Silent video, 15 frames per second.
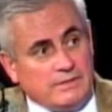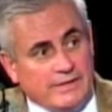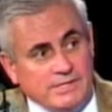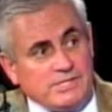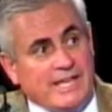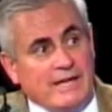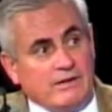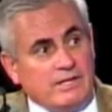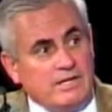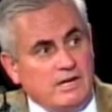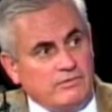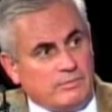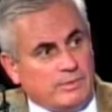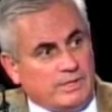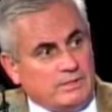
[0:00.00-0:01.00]
That's county
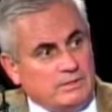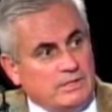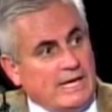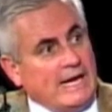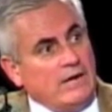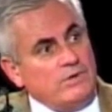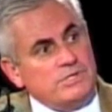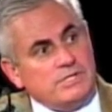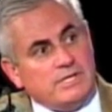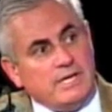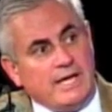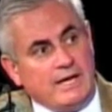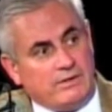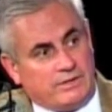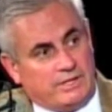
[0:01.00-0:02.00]
government. How is the
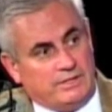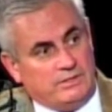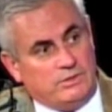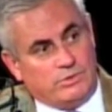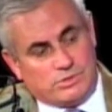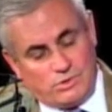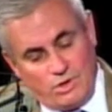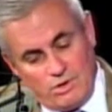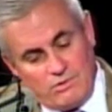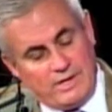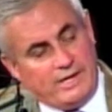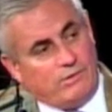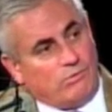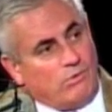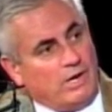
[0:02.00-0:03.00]
county, who is
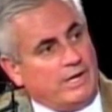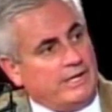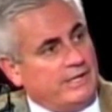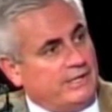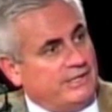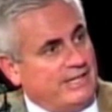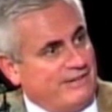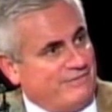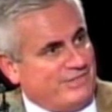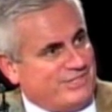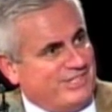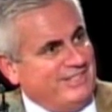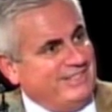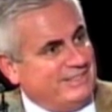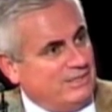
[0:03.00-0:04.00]
already running at a
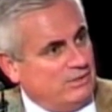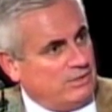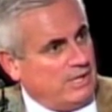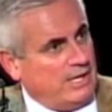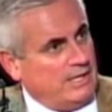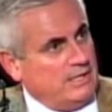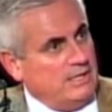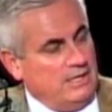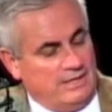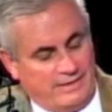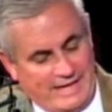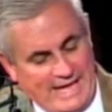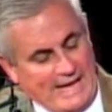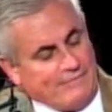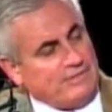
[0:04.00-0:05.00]
deficit, okay,
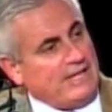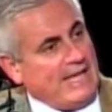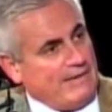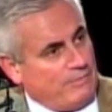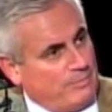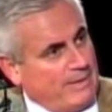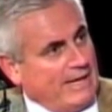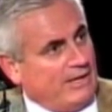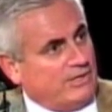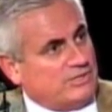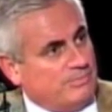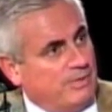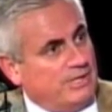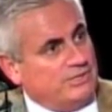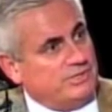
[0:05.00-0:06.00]
they have to have a
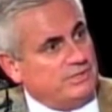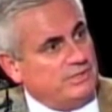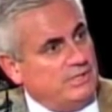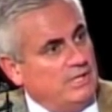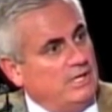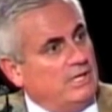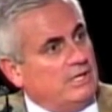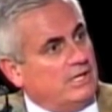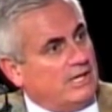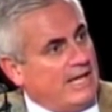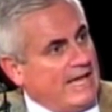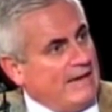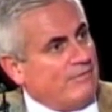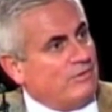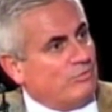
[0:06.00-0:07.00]
balanced budget, going to
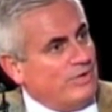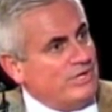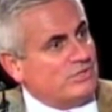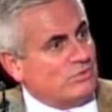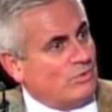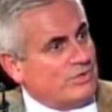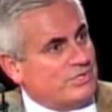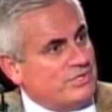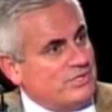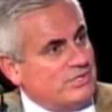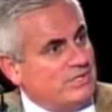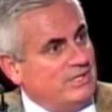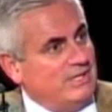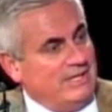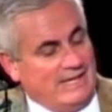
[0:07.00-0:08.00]
have the
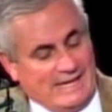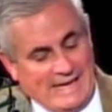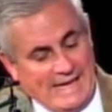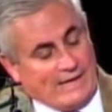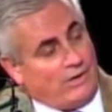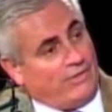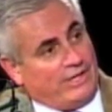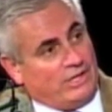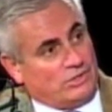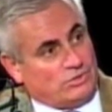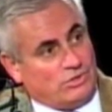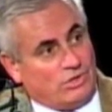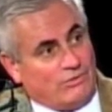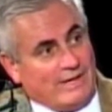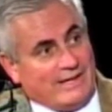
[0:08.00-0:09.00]
resources, and are they going to
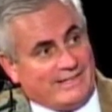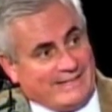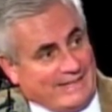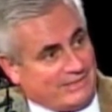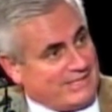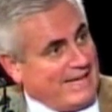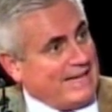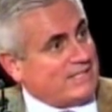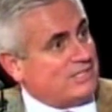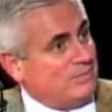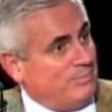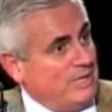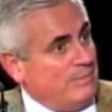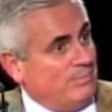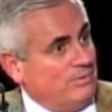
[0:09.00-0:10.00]
turn around and now tax
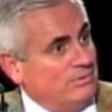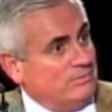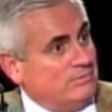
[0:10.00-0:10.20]
the people?